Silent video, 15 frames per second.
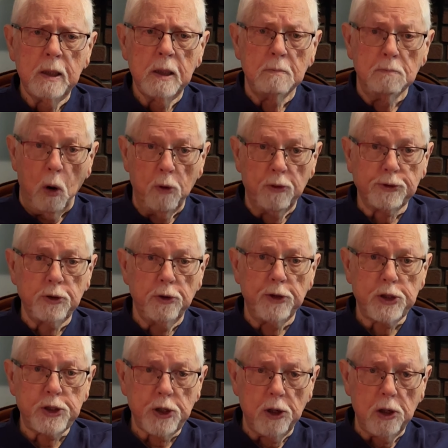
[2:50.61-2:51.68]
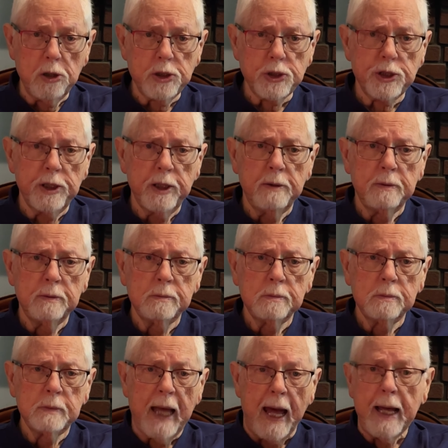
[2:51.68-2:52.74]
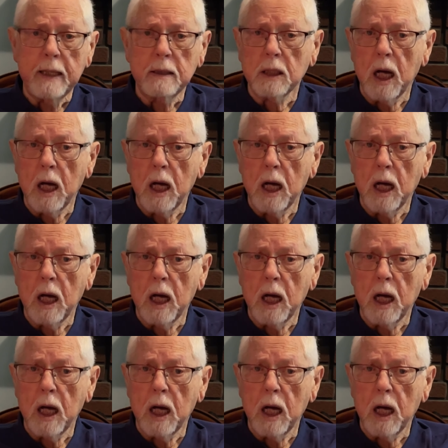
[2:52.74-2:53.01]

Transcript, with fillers: both to the church and,